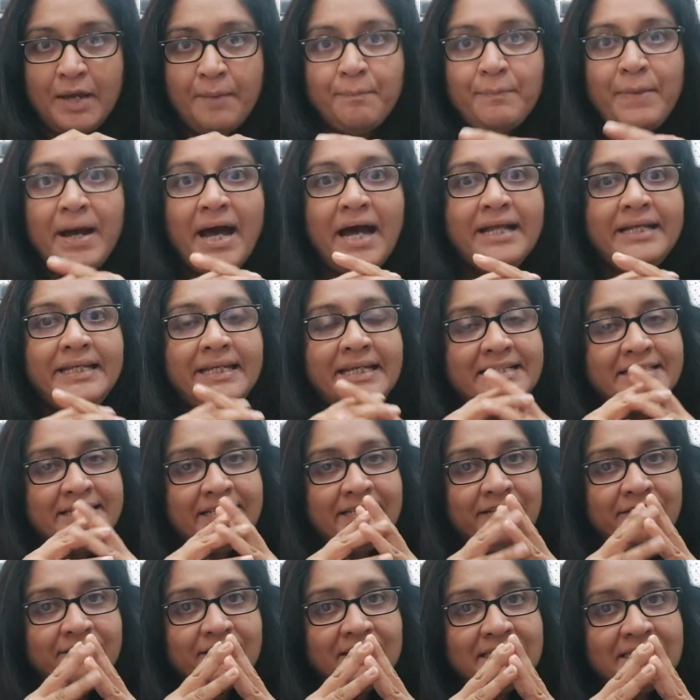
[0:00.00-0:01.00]
but he's
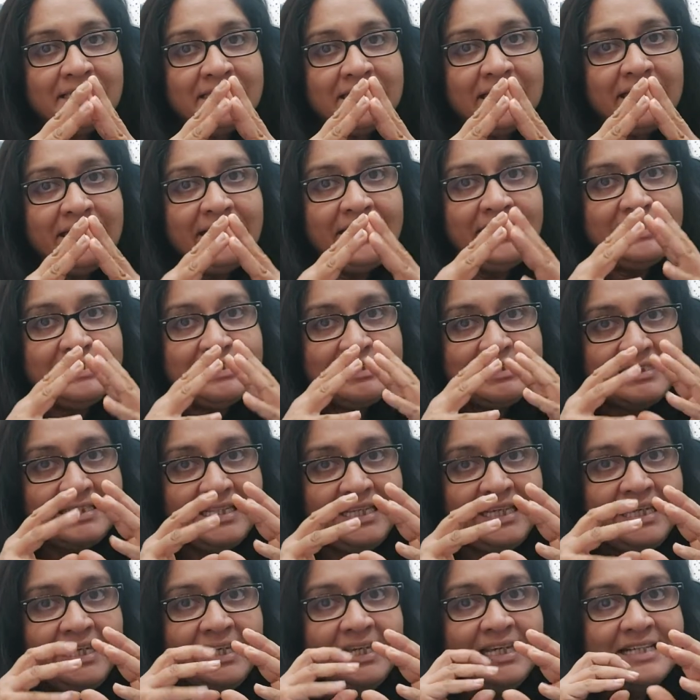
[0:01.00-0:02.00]
interested in
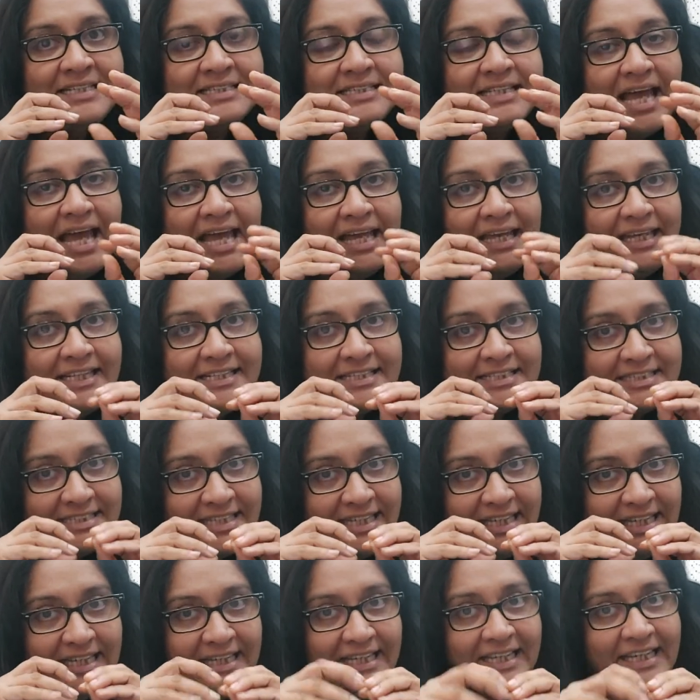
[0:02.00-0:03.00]

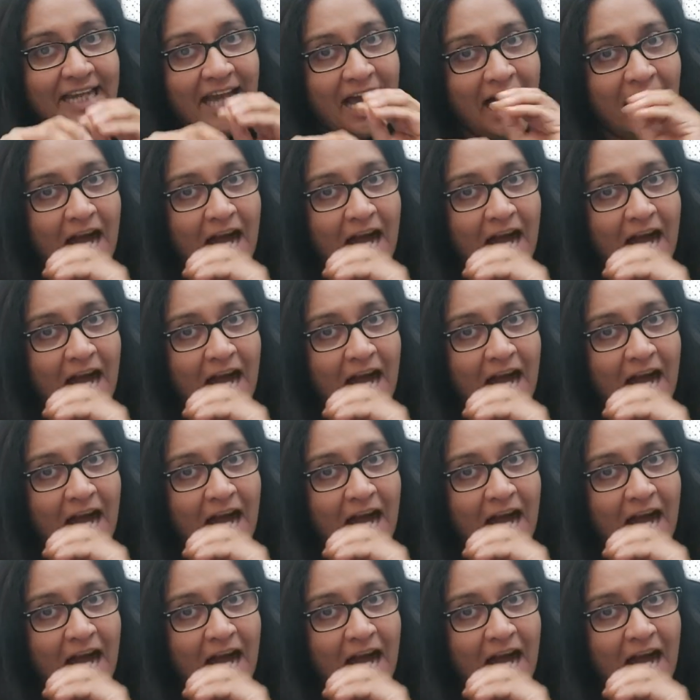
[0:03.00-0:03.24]
seeing